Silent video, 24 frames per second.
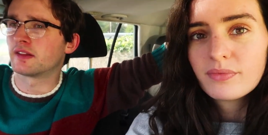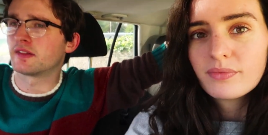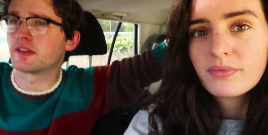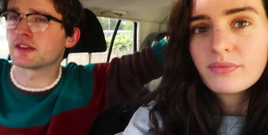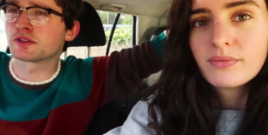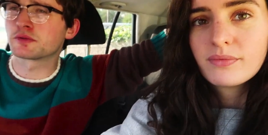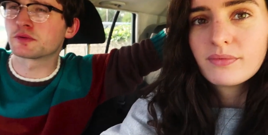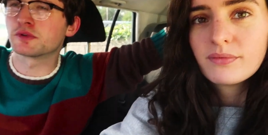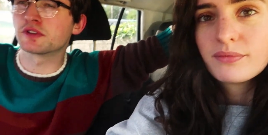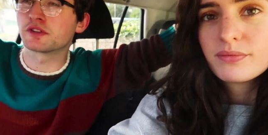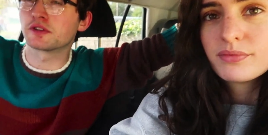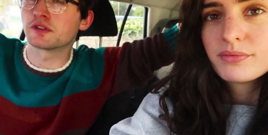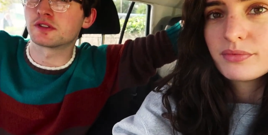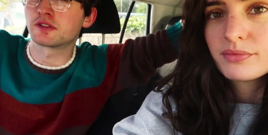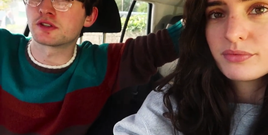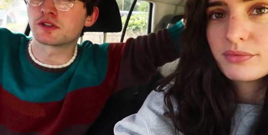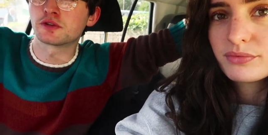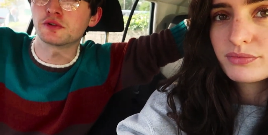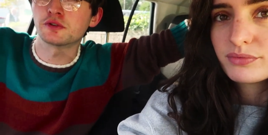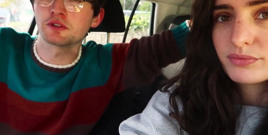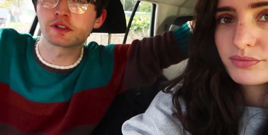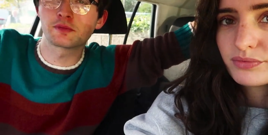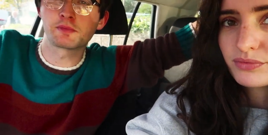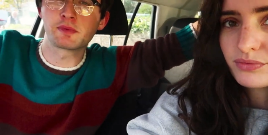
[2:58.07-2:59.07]
Speaker 1: and that's always good to
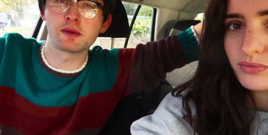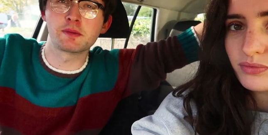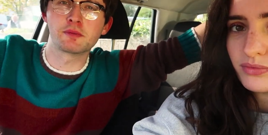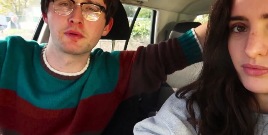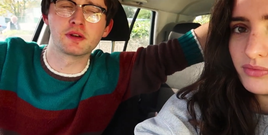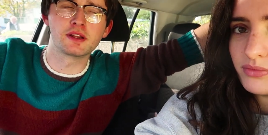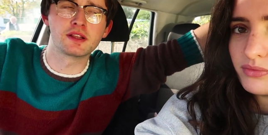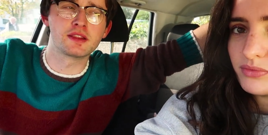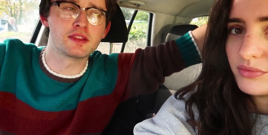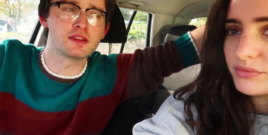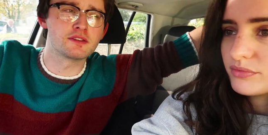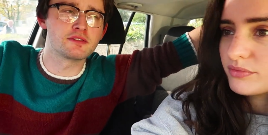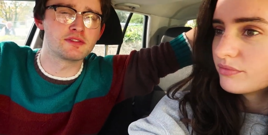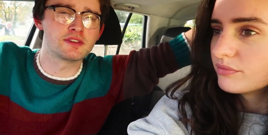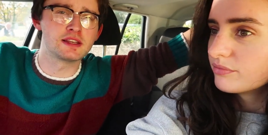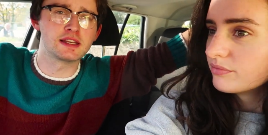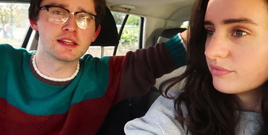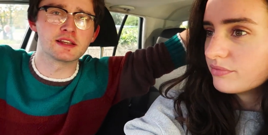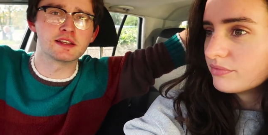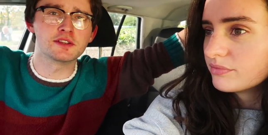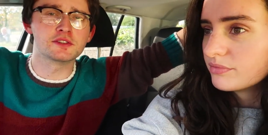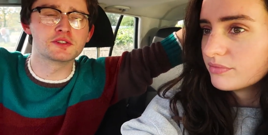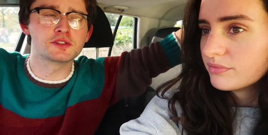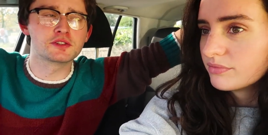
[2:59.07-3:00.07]
talk to people in the
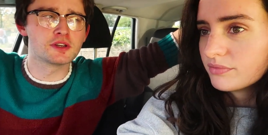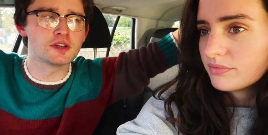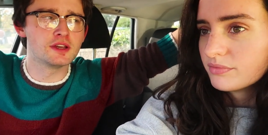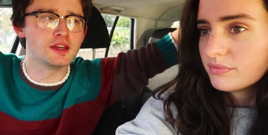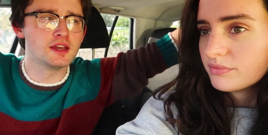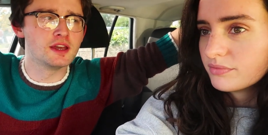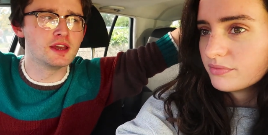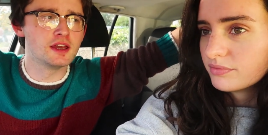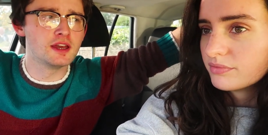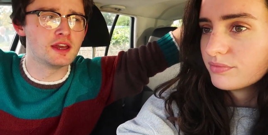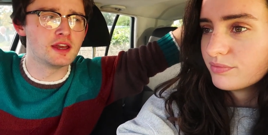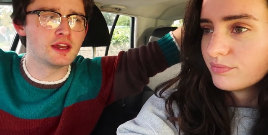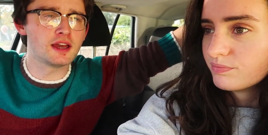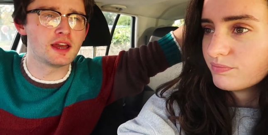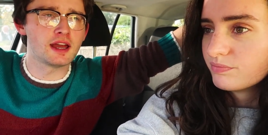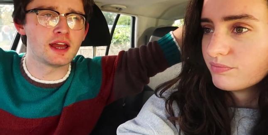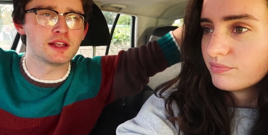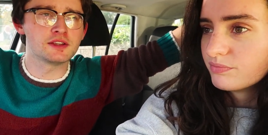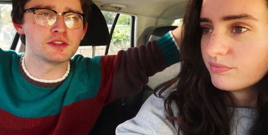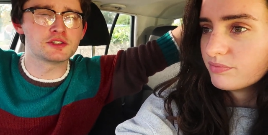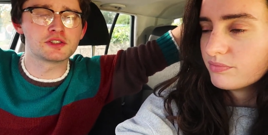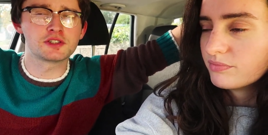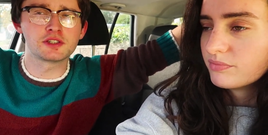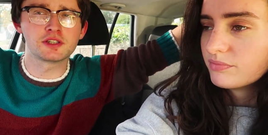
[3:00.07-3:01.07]
village. And